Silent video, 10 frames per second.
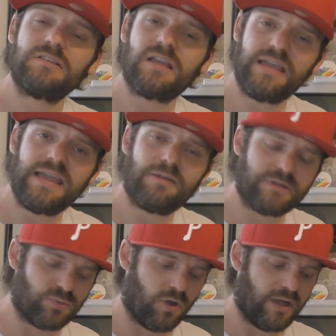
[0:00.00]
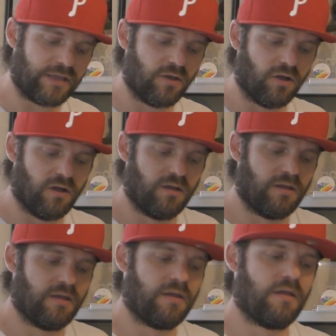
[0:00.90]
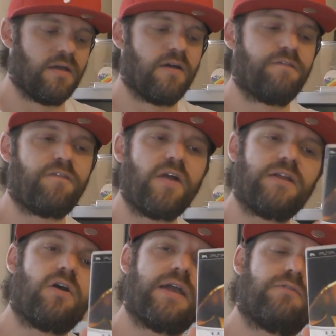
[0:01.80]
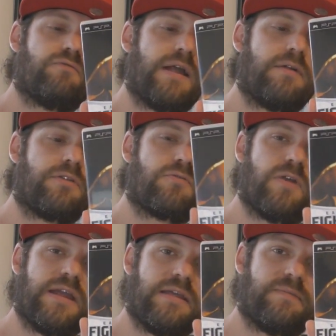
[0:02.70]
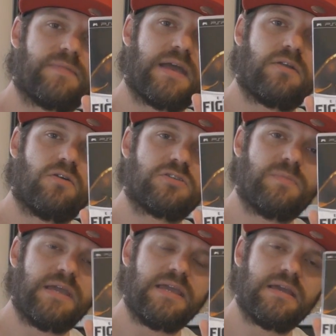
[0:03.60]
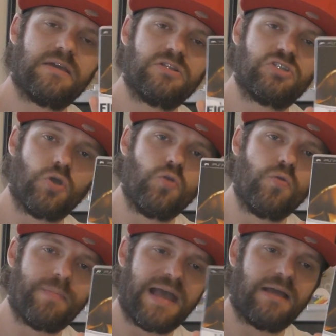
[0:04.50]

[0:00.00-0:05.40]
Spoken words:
So here is what I got. Fight Night Round 3. That cost me £2.